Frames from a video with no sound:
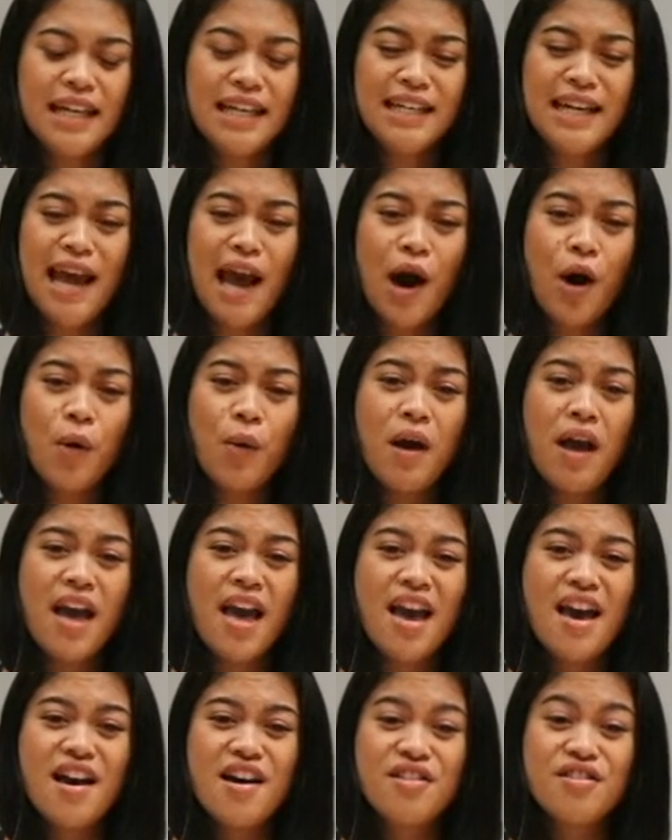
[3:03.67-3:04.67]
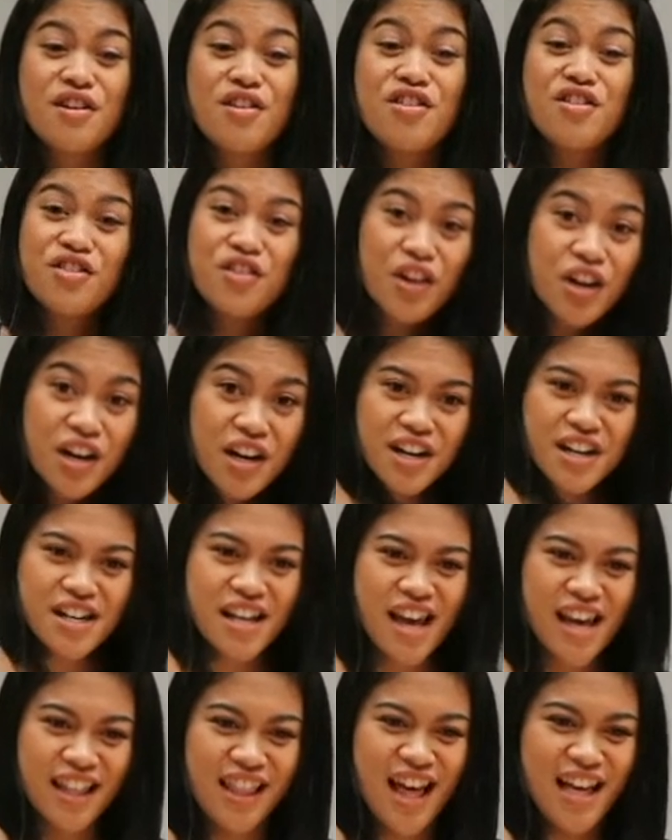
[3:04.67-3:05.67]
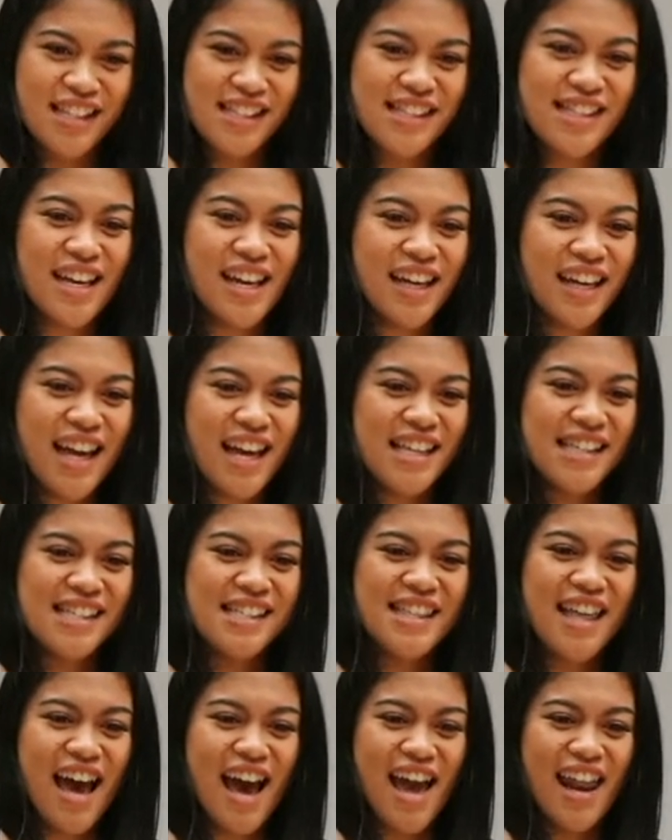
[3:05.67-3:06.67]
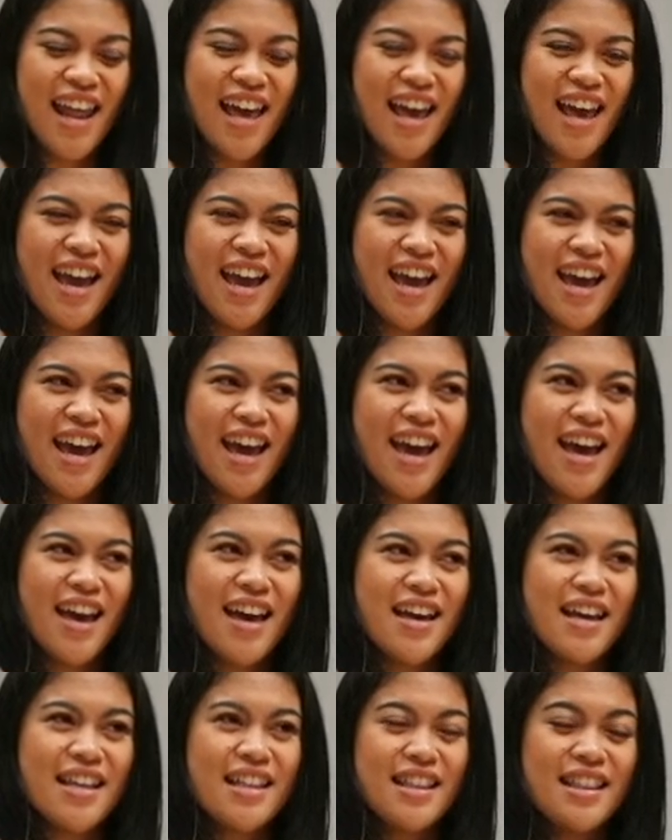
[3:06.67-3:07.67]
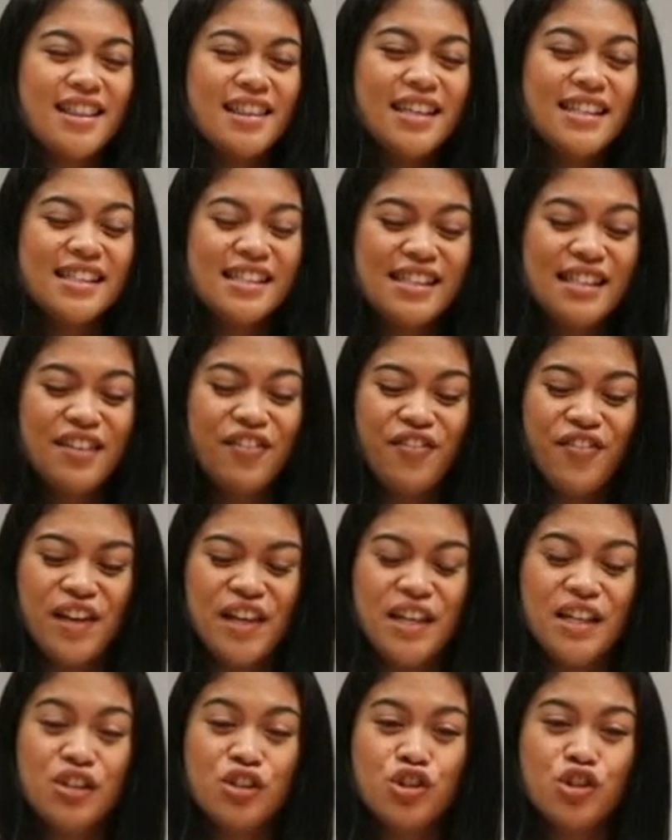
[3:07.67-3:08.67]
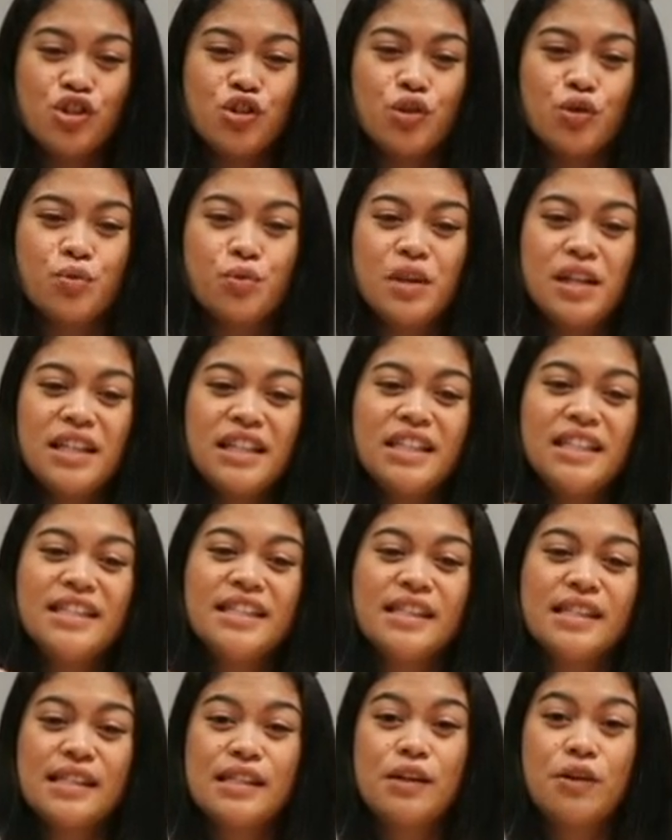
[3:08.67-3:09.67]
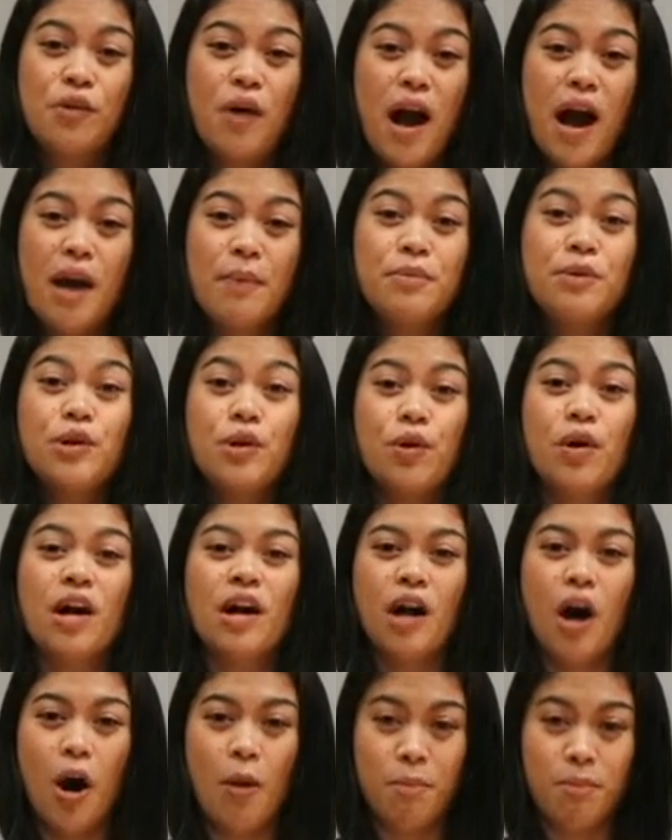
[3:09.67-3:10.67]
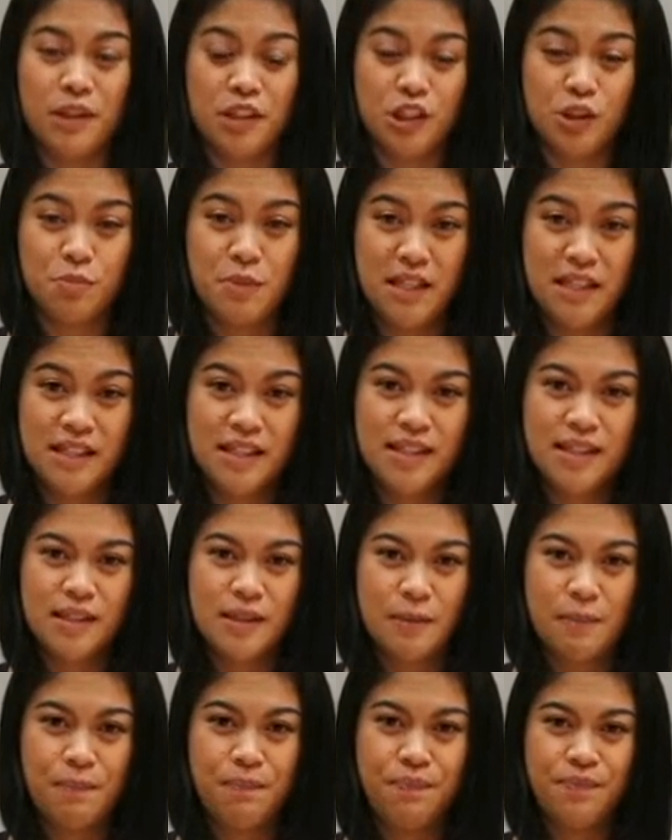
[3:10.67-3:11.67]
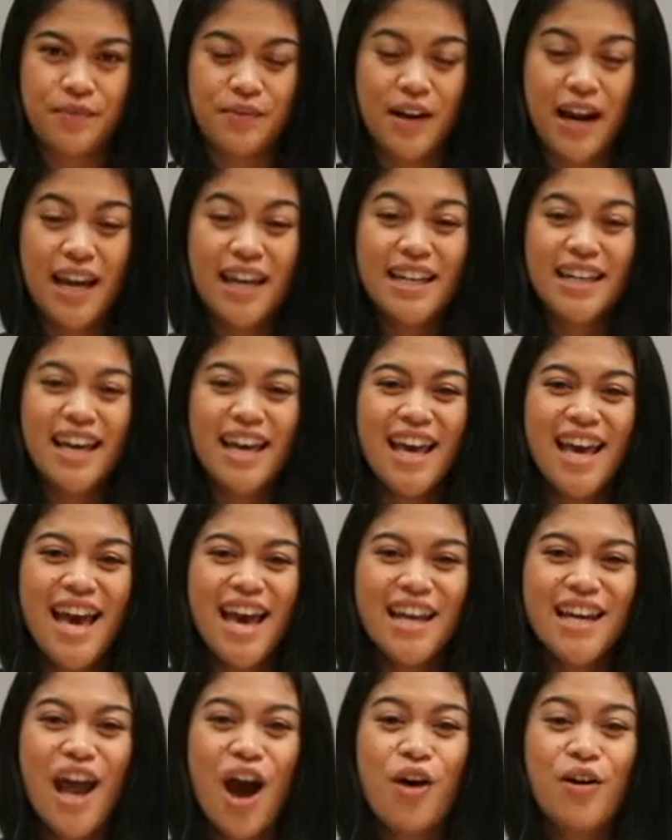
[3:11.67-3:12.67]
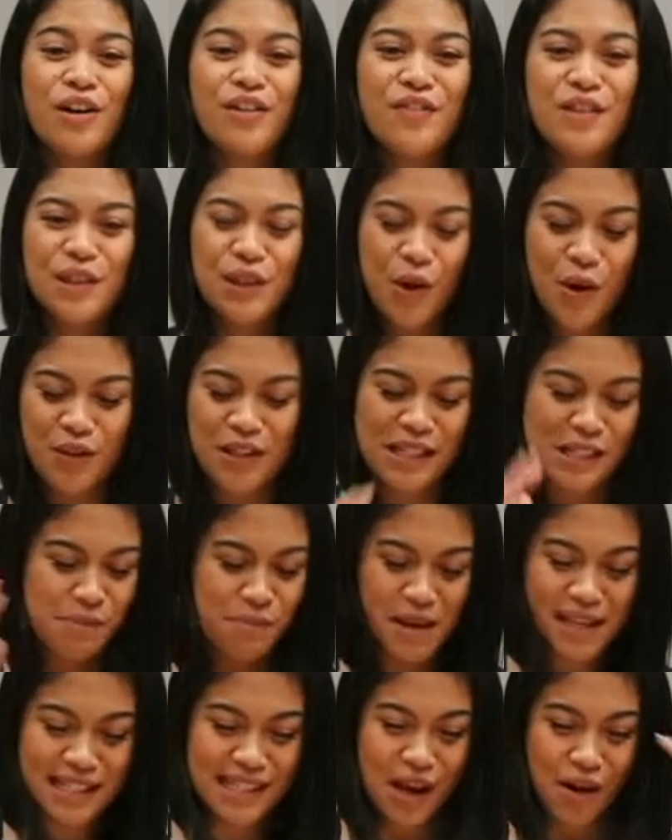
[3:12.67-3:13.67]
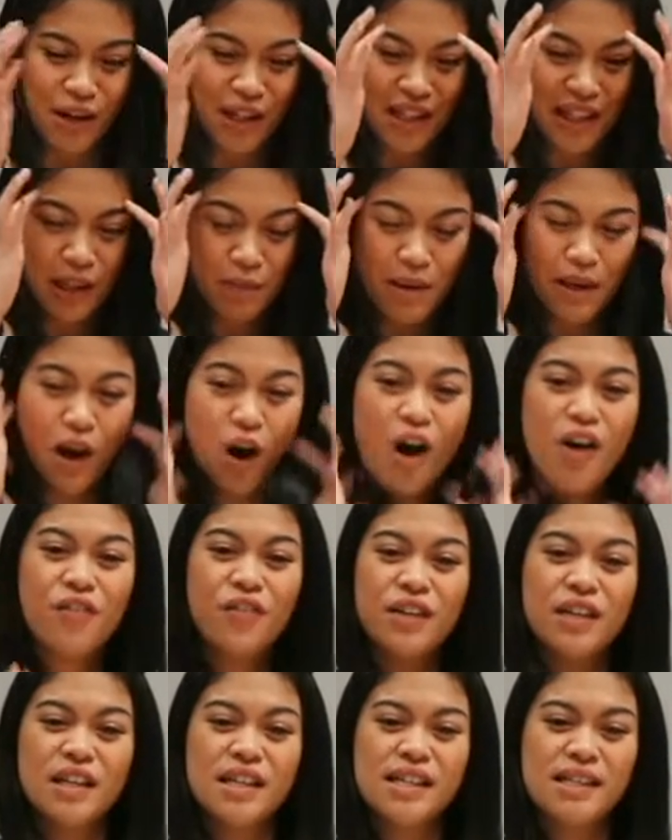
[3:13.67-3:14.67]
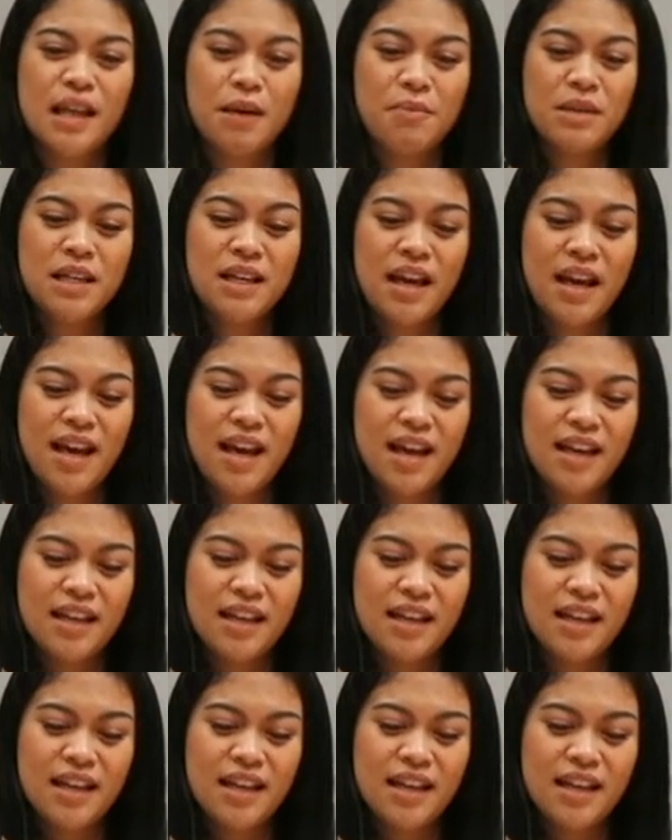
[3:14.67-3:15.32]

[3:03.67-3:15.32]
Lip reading: Now, the third and last thing is that the CV should really describe your accomplishments, right? Now, even though this may sound a little bit obvious, let me